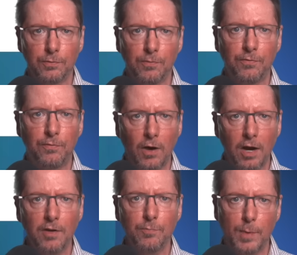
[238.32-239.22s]
from
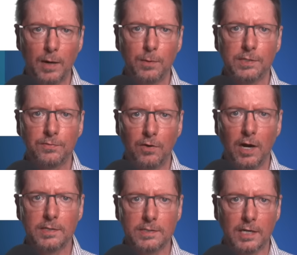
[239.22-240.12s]
five Powys
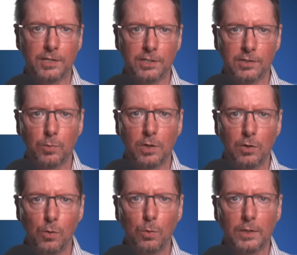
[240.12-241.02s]
fire stations were
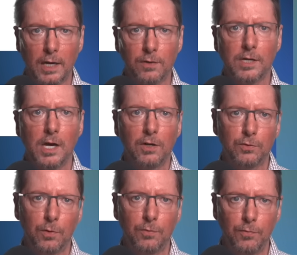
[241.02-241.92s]
called out
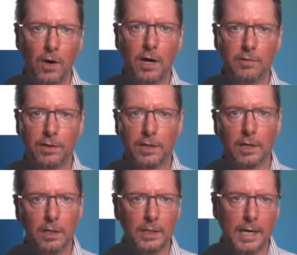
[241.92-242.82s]
to a fire in the
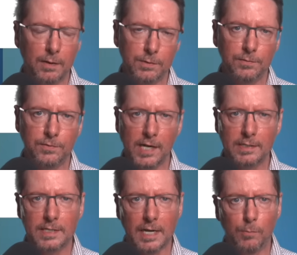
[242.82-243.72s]
early hours of
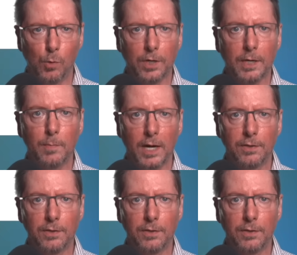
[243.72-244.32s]
Saturday morning, May